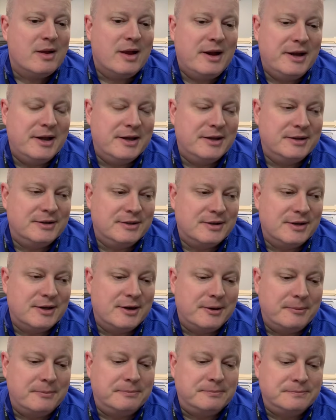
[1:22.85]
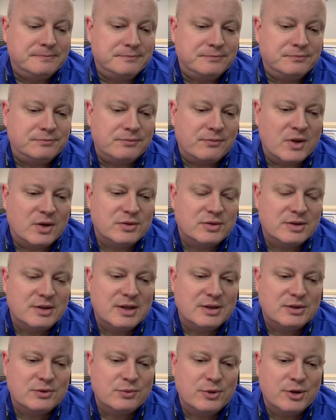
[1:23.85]
And so
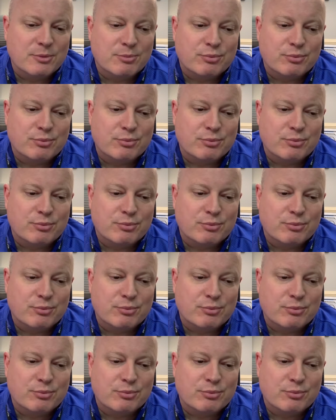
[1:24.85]
that's one of the